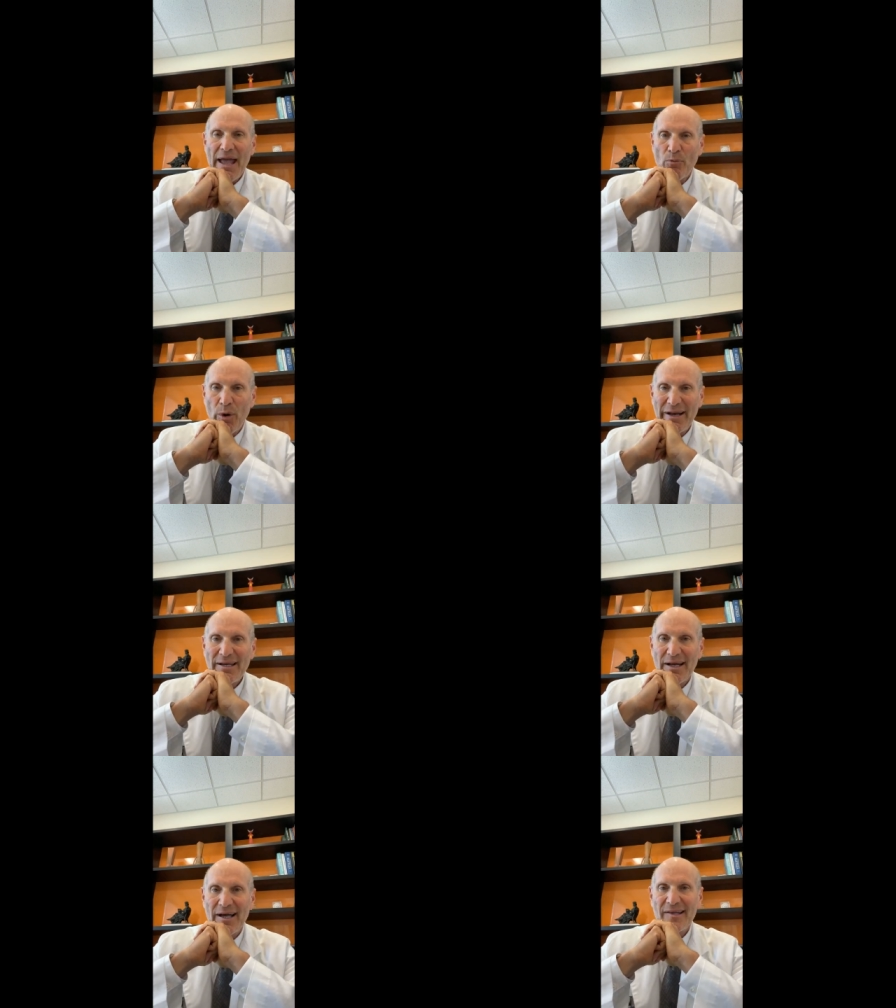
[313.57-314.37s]
and
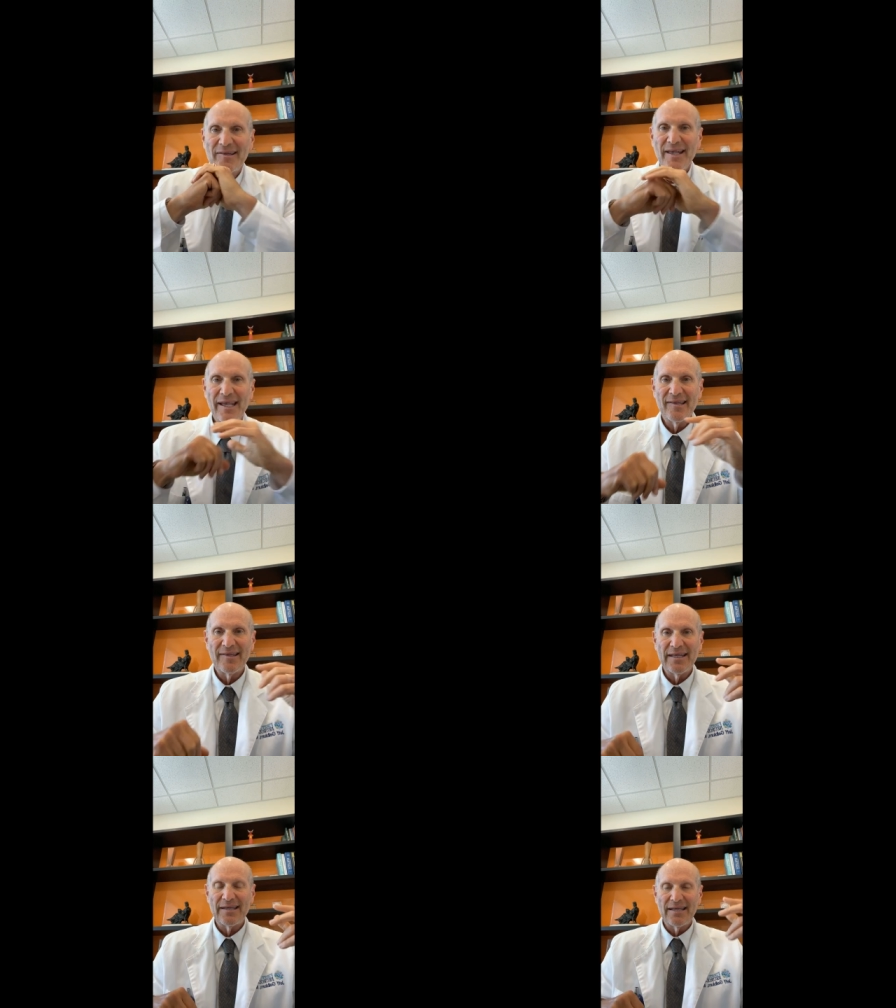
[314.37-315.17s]
what it does
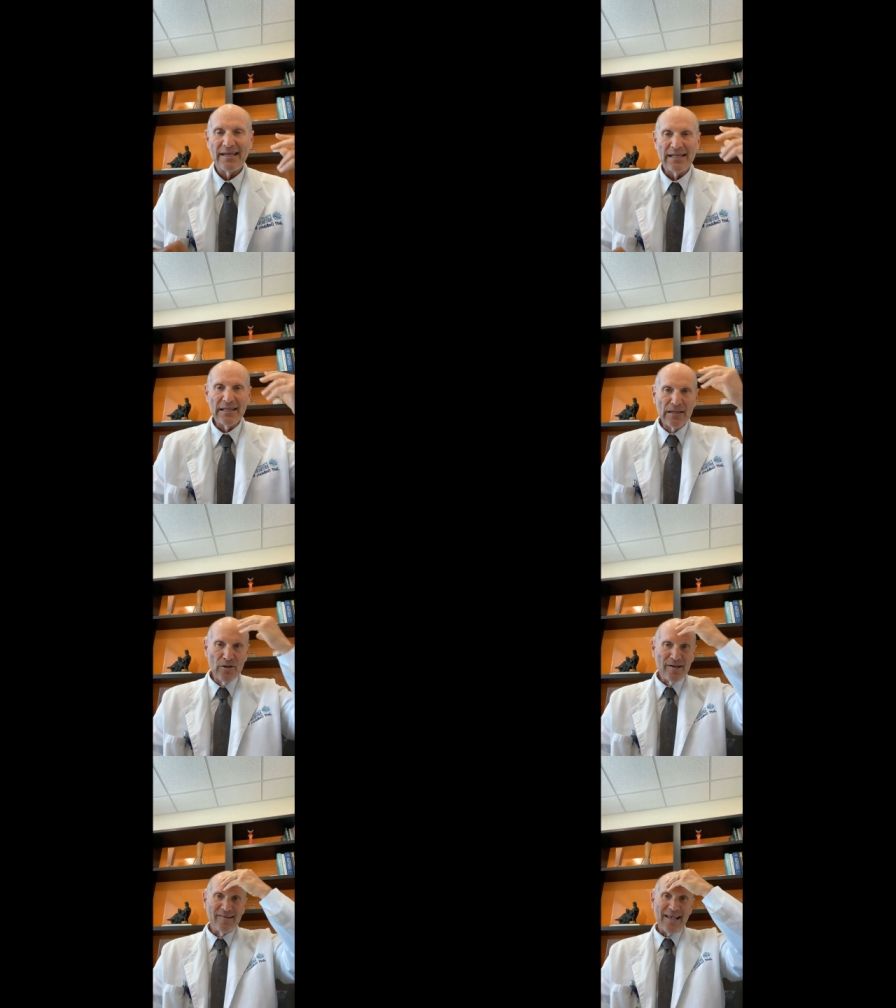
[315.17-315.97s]
is it
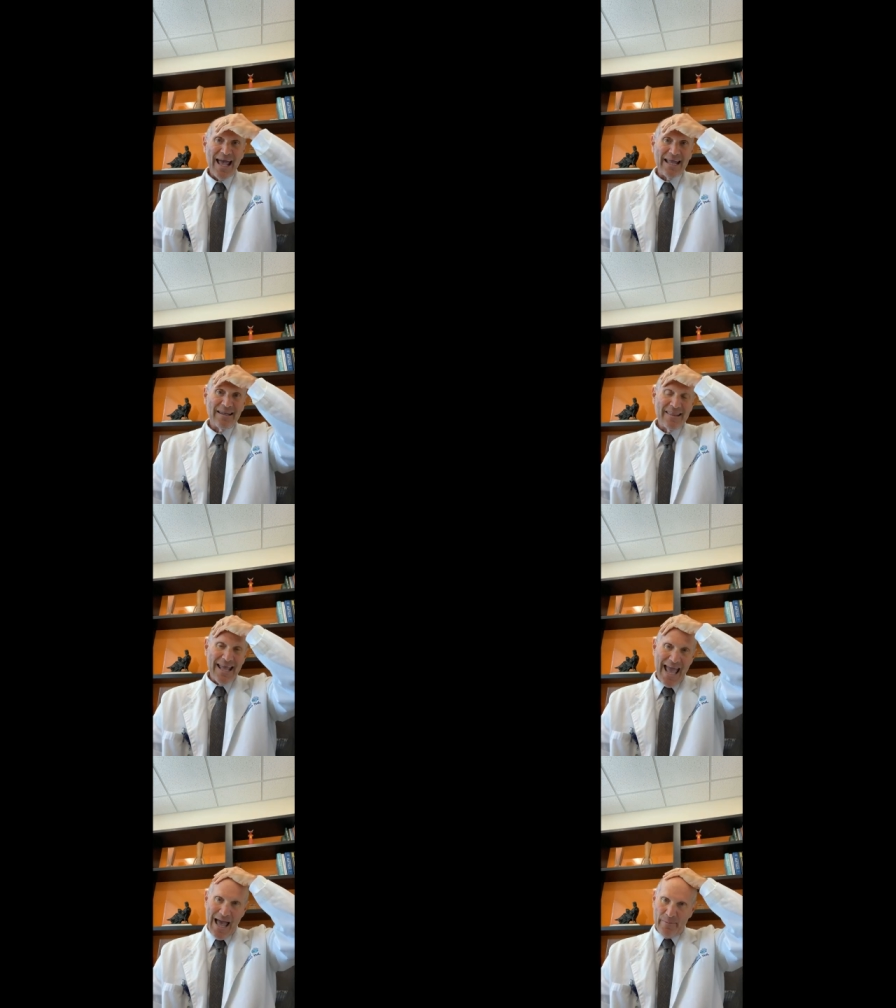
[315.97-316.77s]
looks at
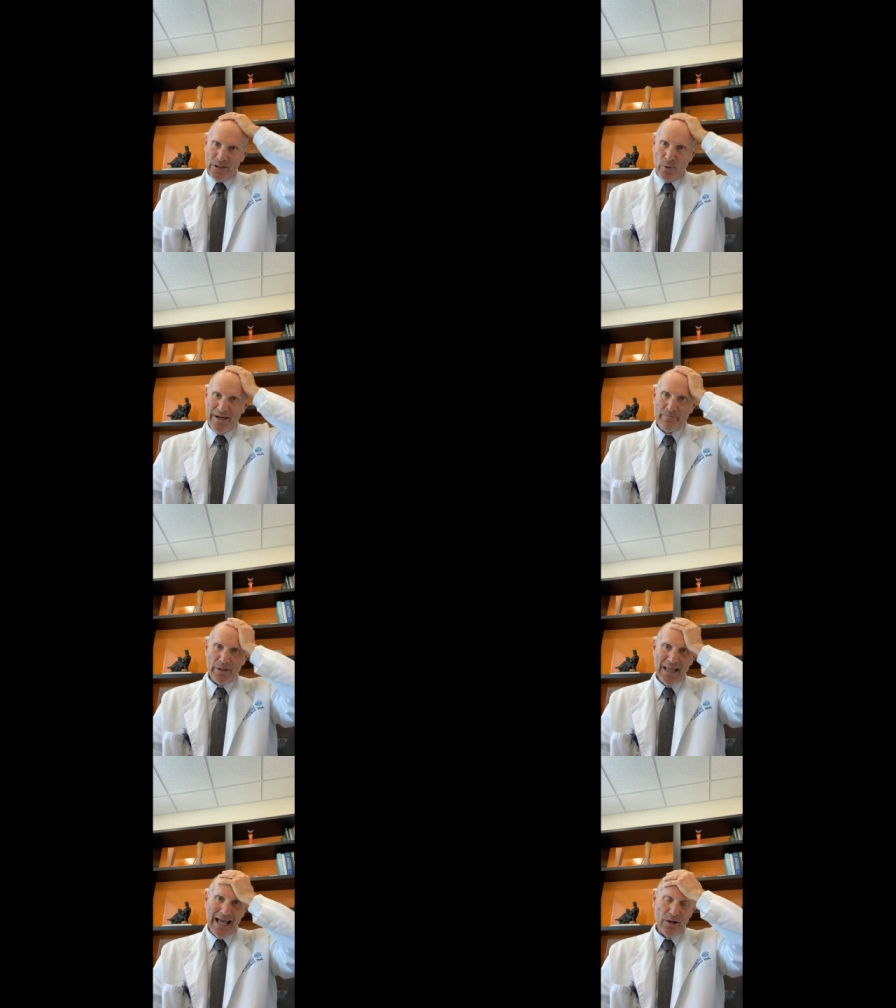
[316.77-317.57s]
the
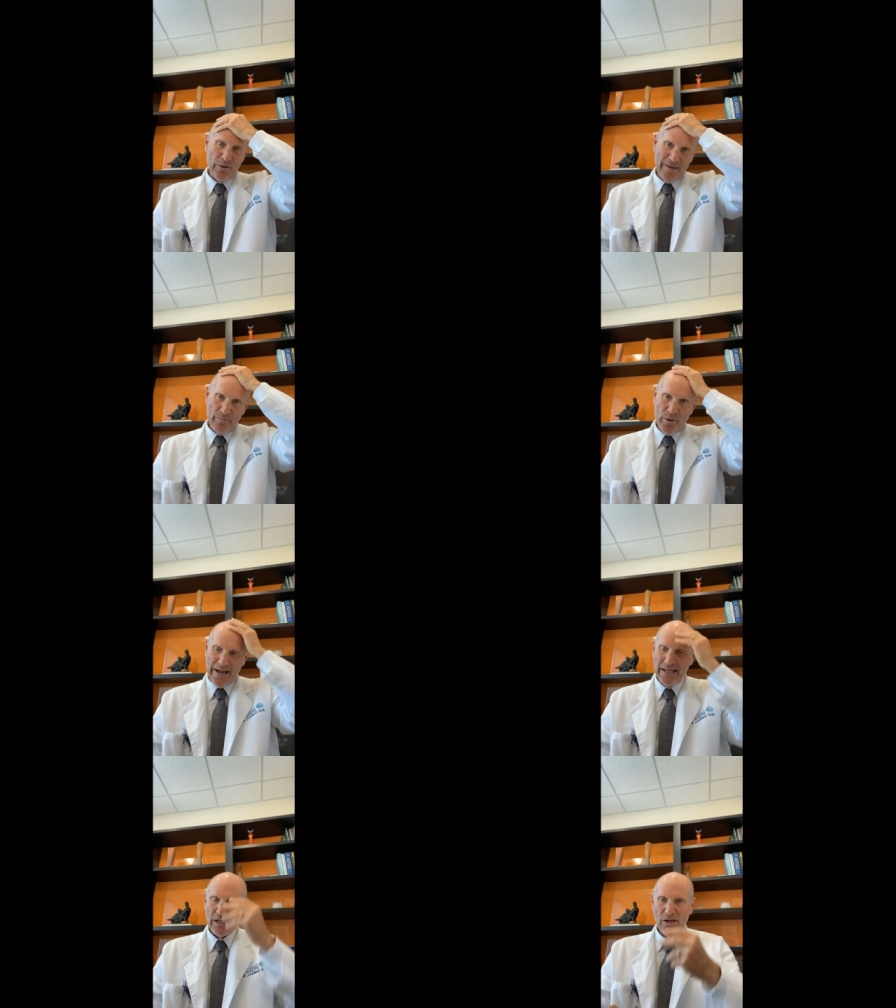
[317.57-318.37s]
amyloid plaque on the
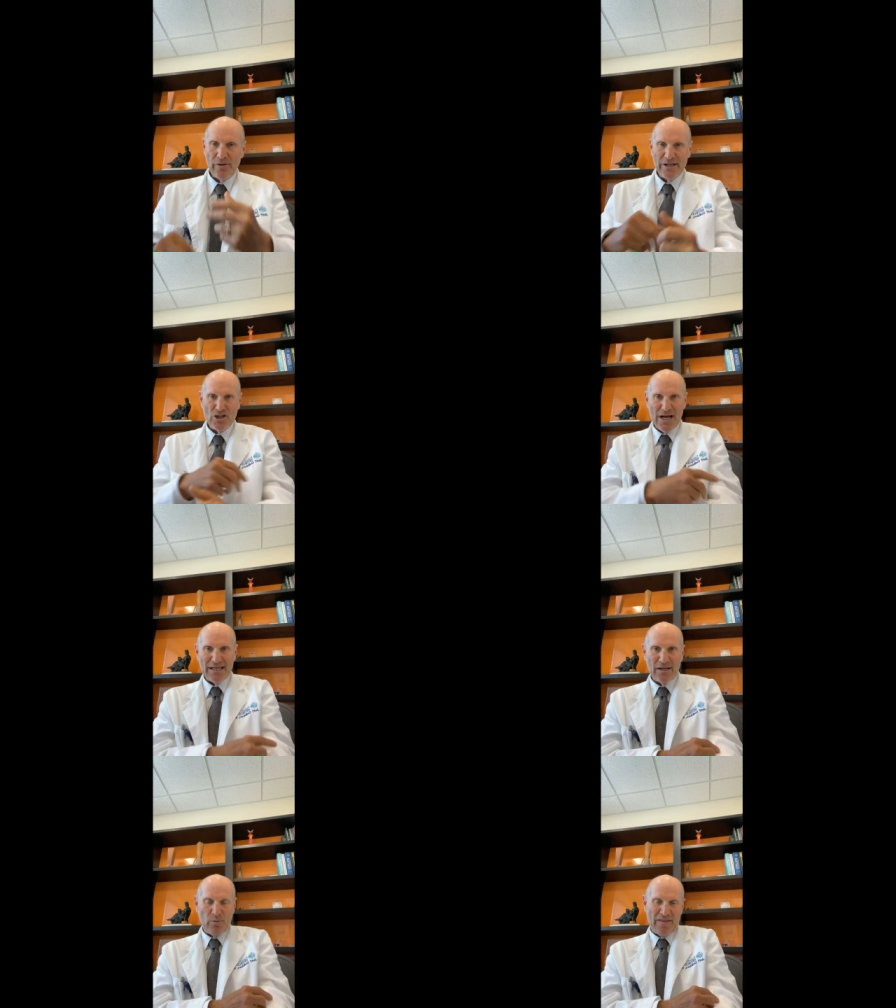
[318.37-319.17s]
brain. You're
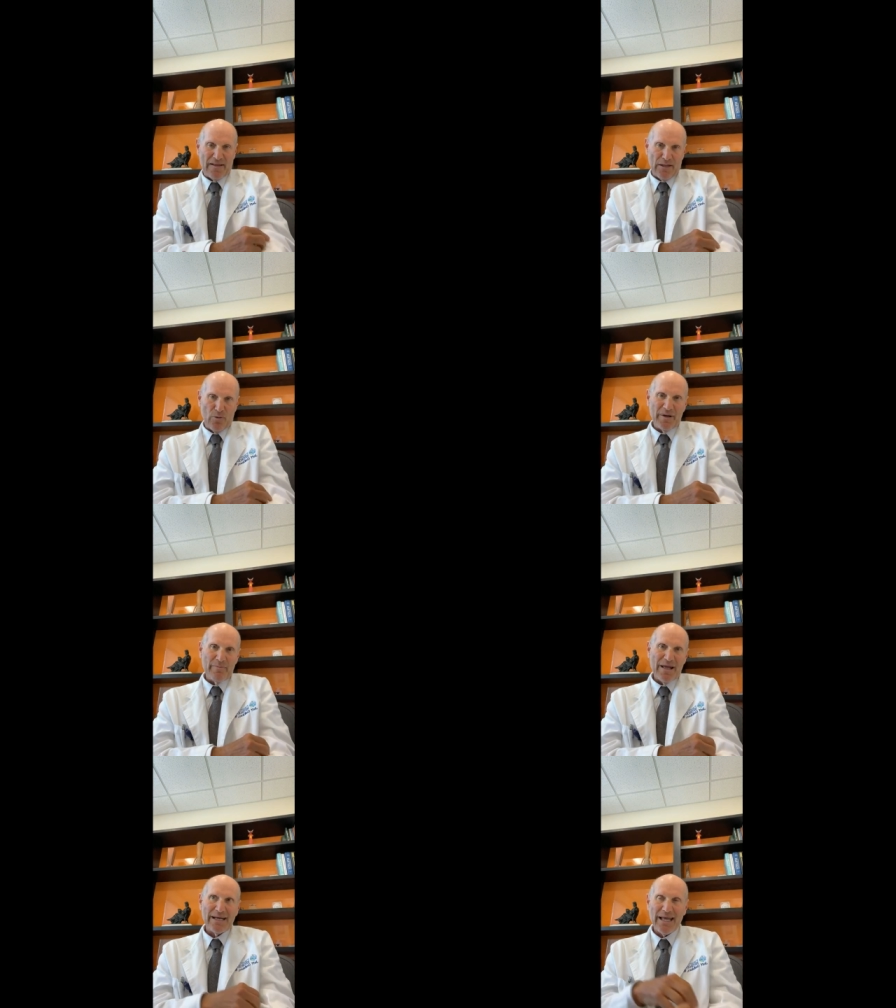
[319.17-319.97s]
injected with a little
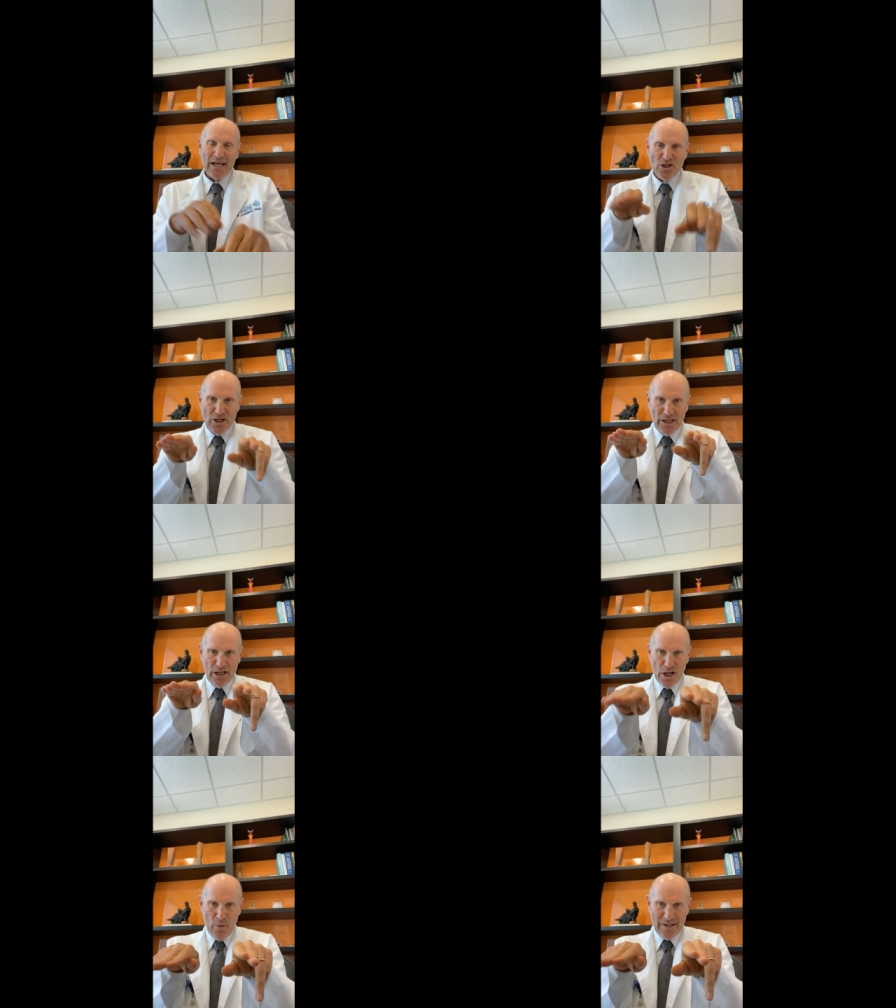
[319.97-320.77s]
bit of
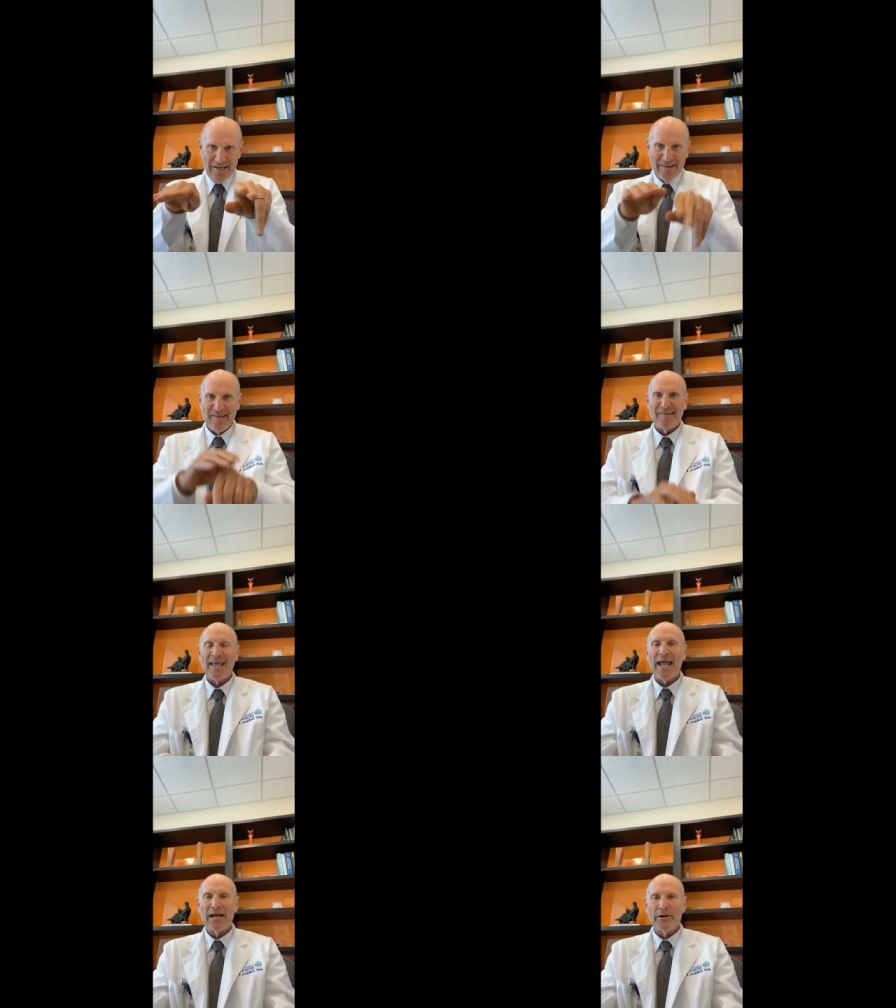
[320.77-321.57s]
medication. You go into the
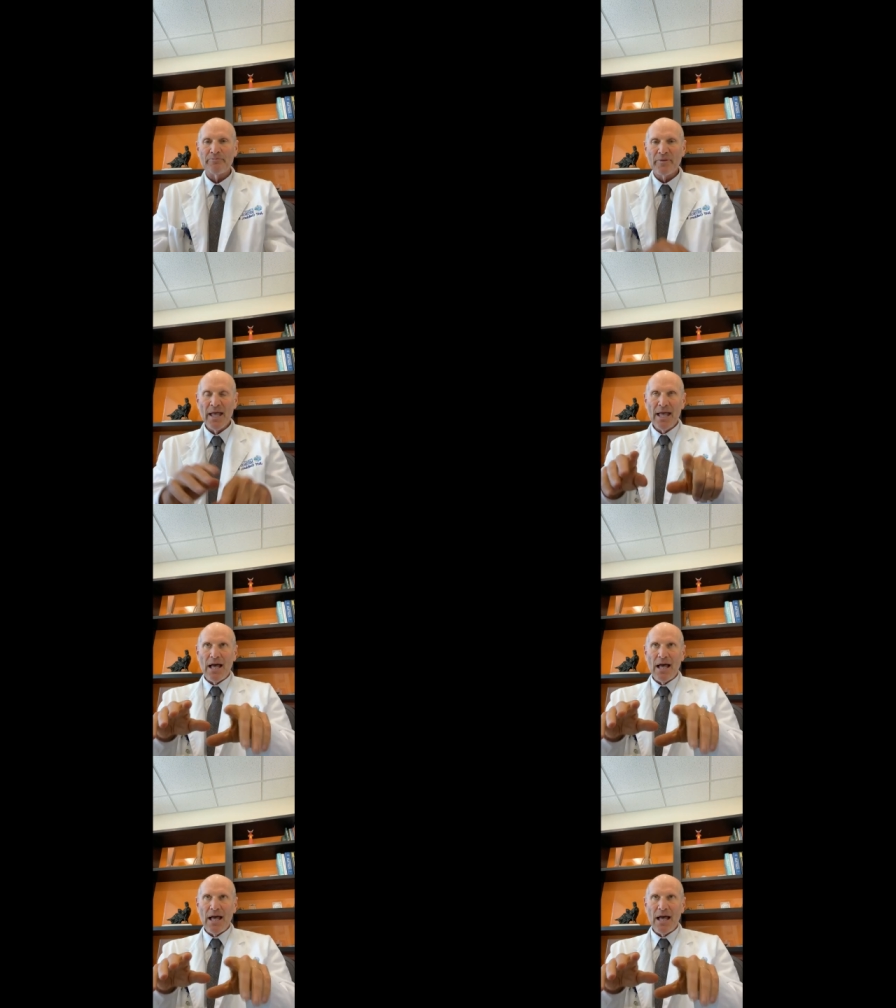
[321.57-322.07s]
scanner.